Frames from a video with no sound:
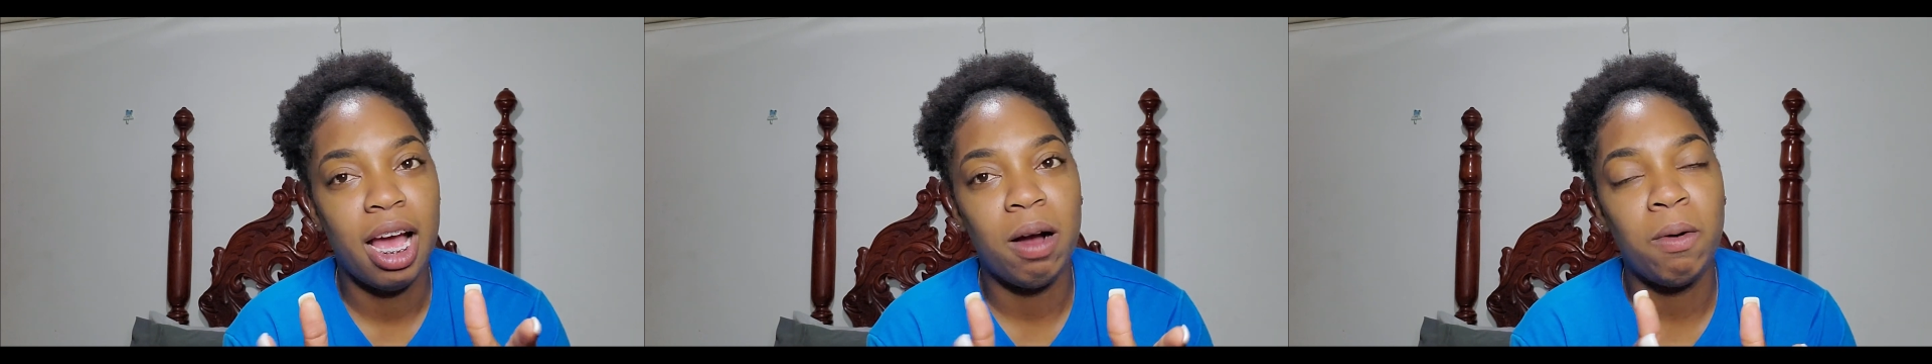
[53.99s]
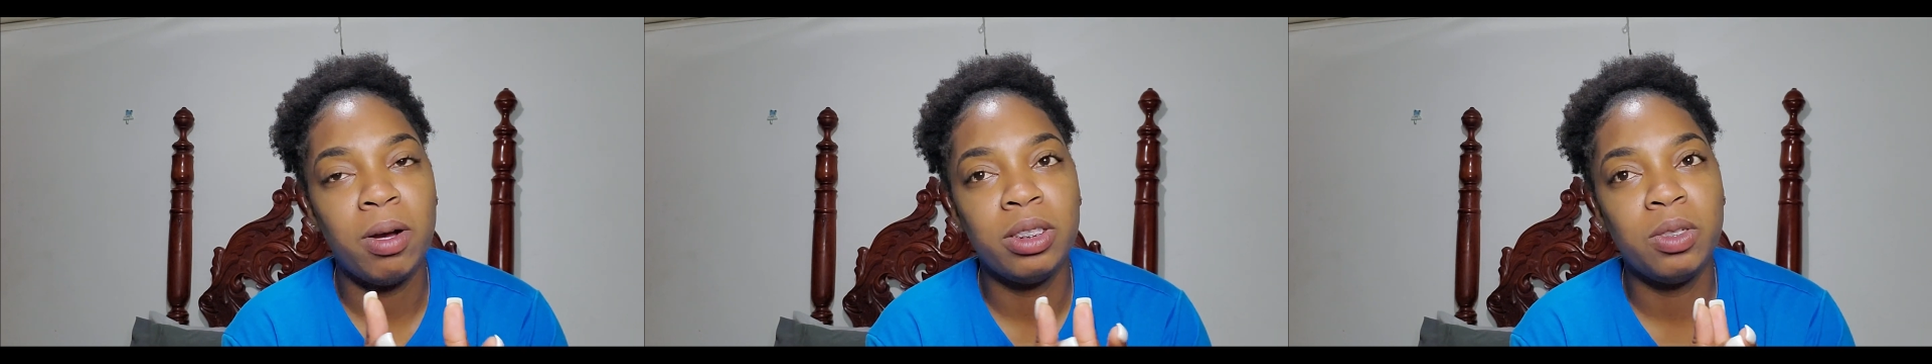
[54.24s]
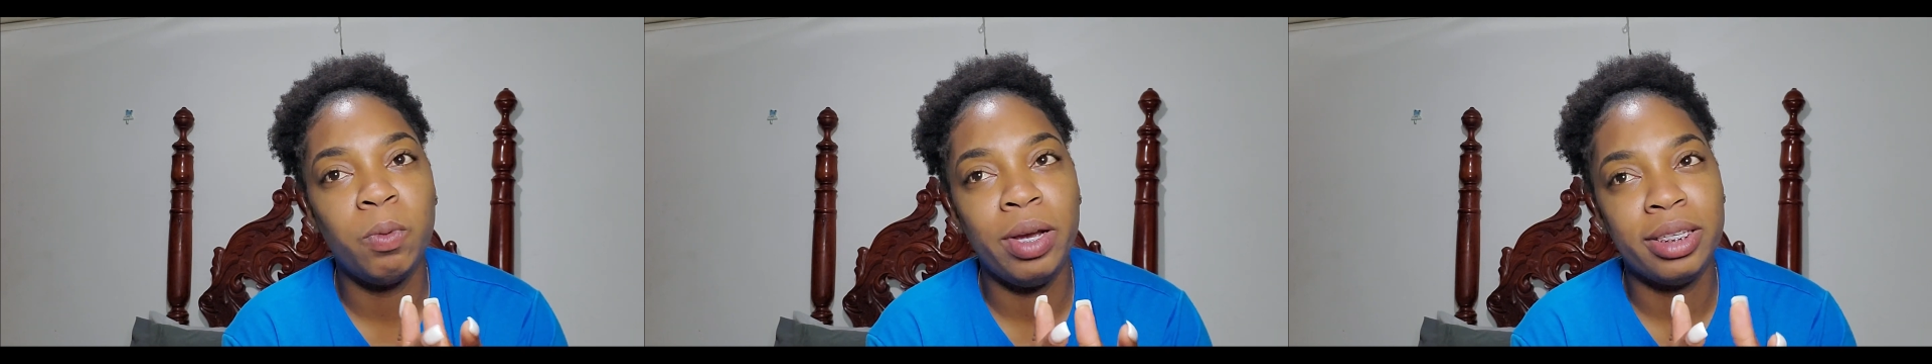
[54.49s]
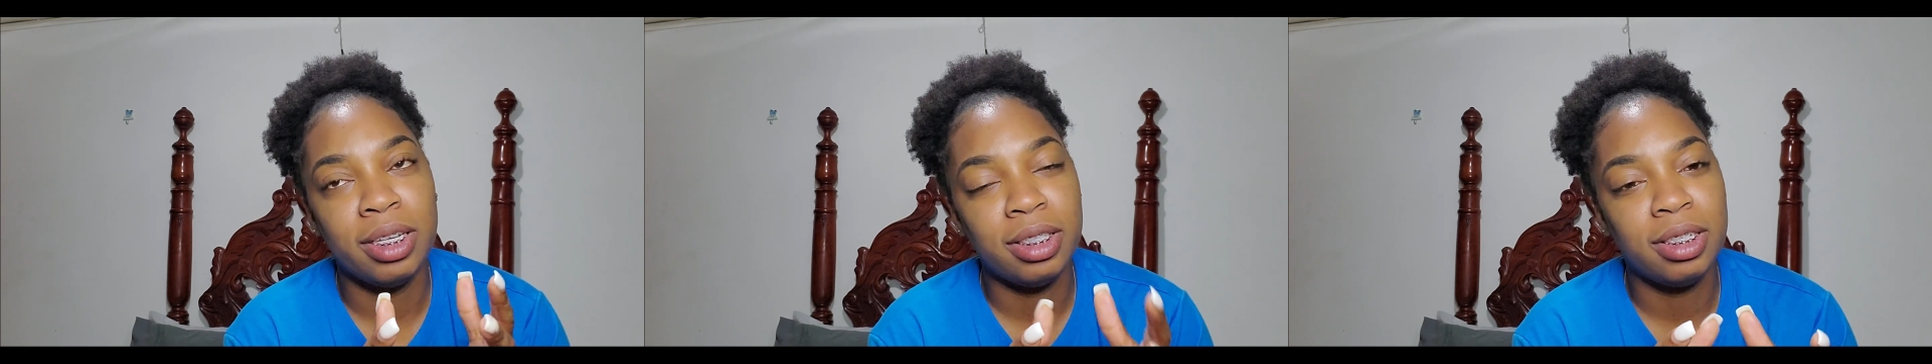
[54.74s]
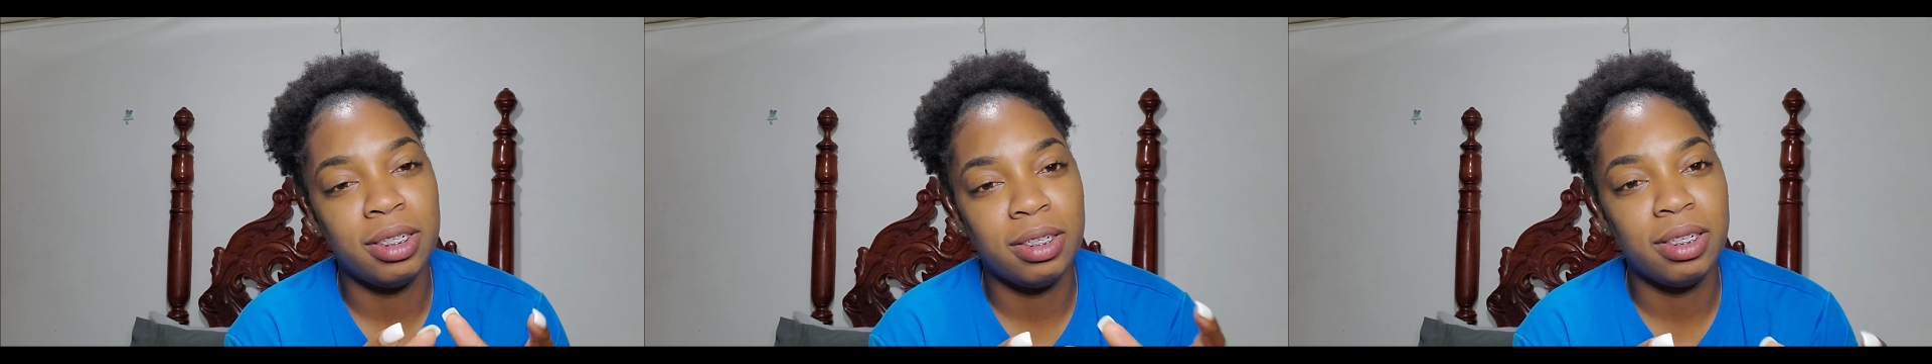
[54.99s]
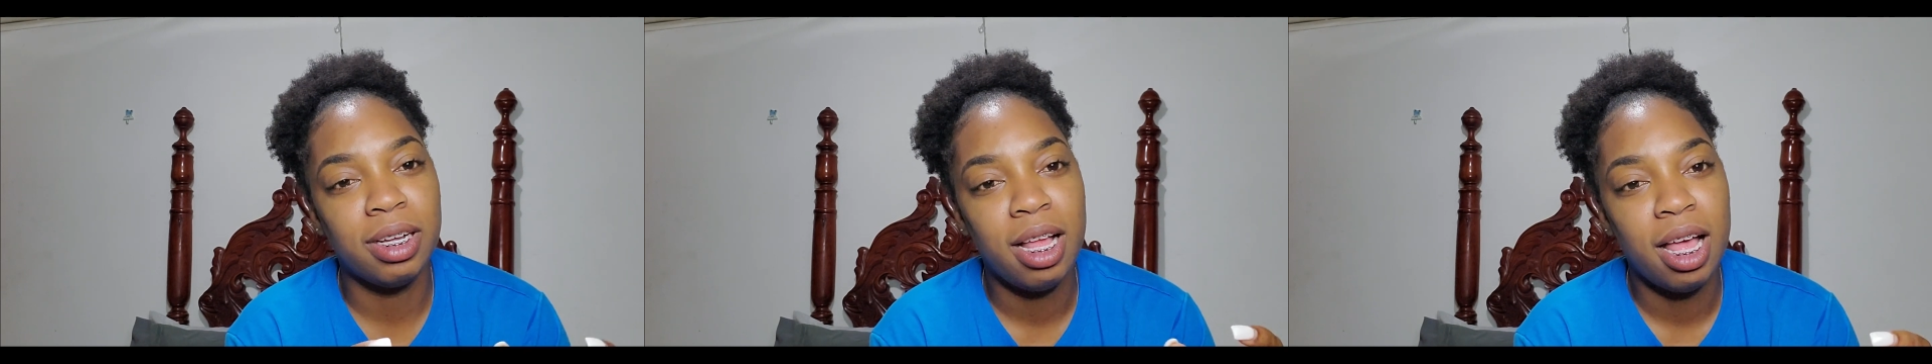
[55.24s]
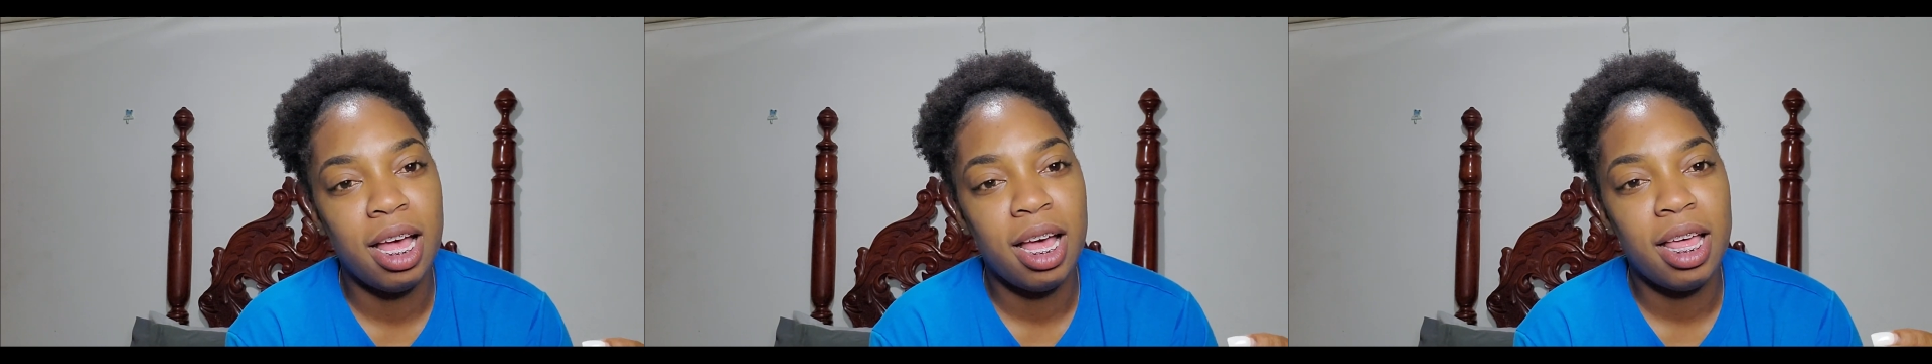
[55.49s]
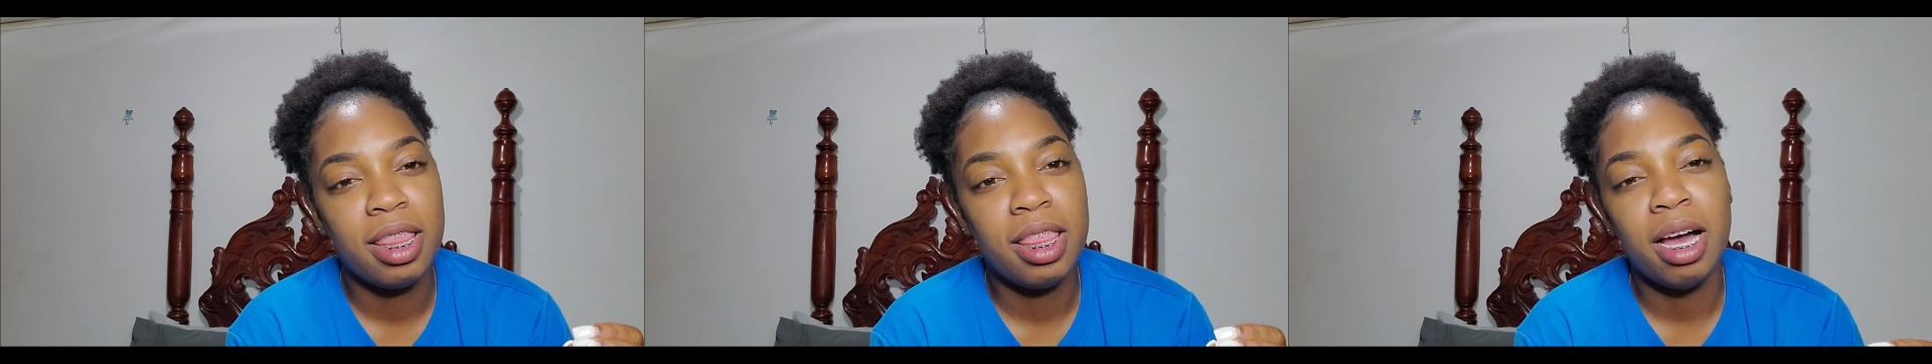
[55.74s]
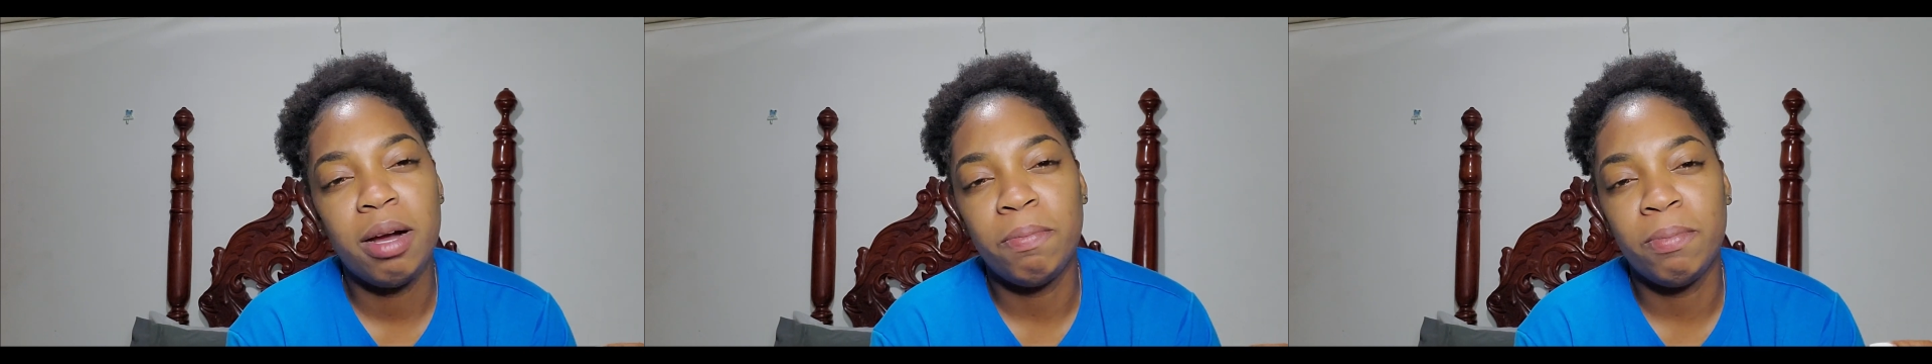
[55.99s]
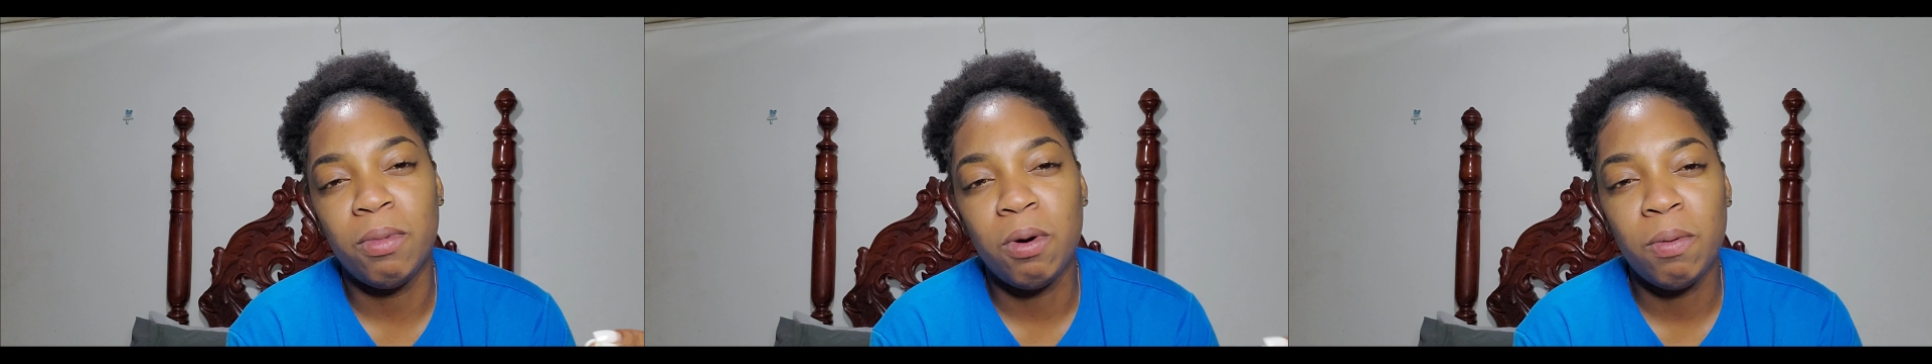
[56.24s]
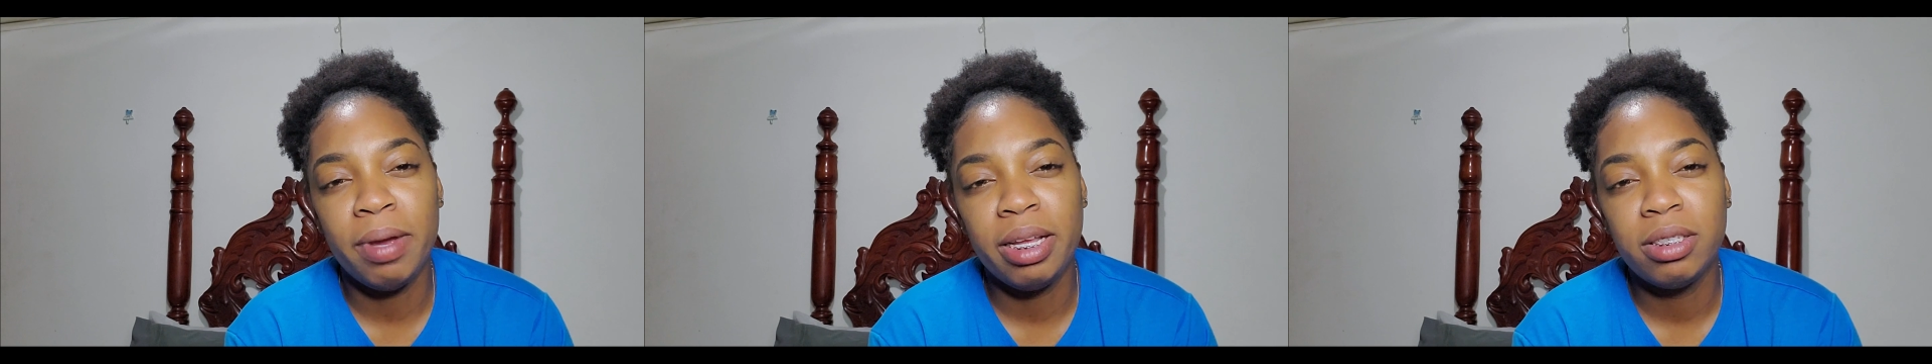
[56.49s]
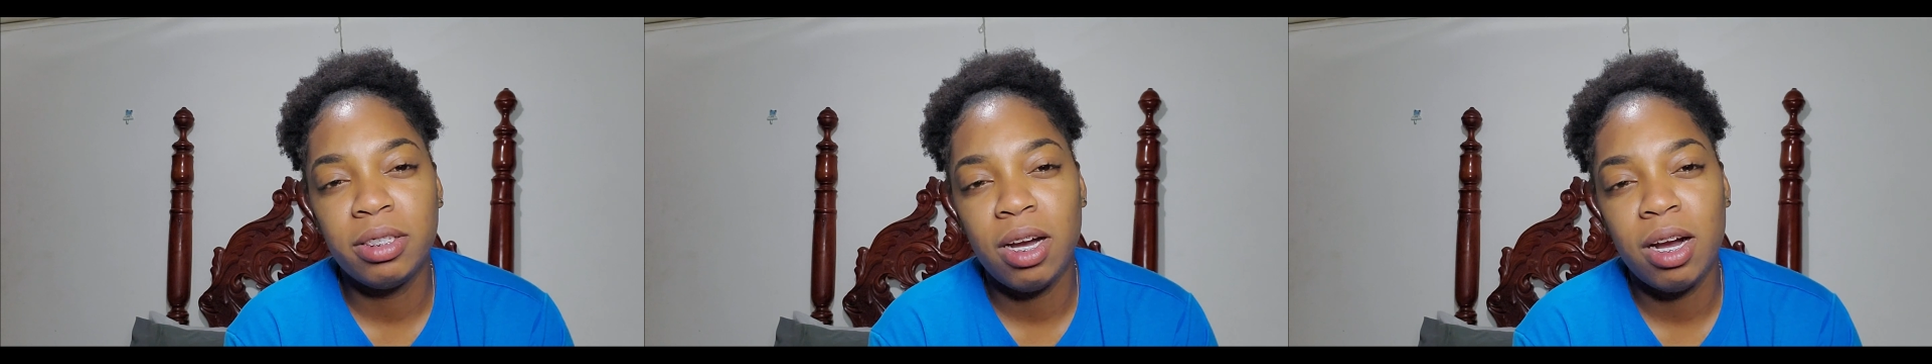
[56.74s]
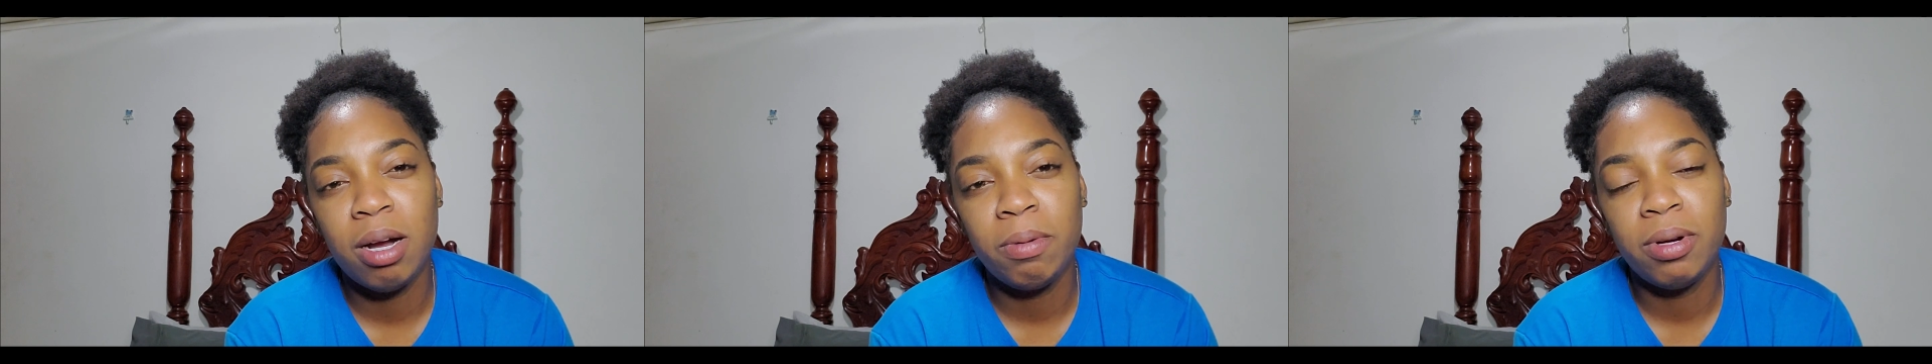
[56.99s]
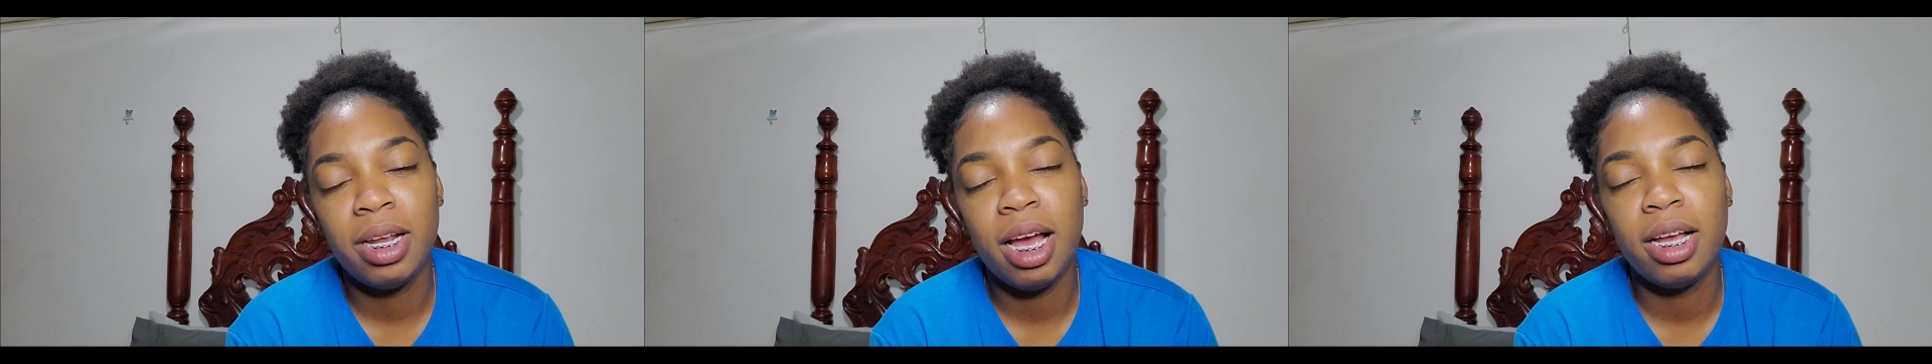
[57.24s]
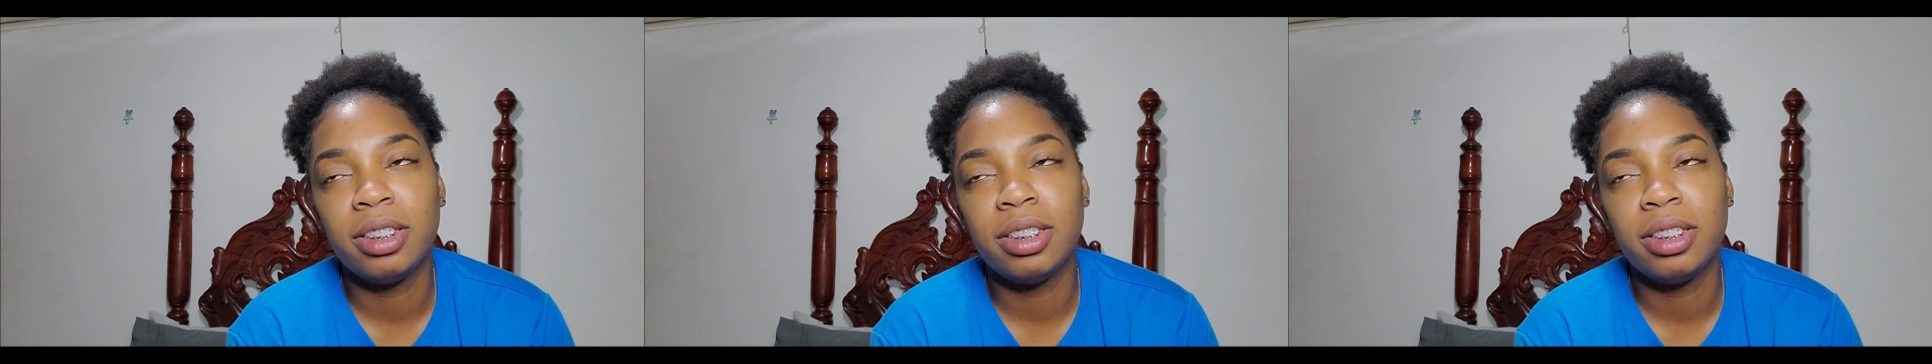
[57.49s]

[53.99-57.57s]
I want to wait until that moment to talk about that.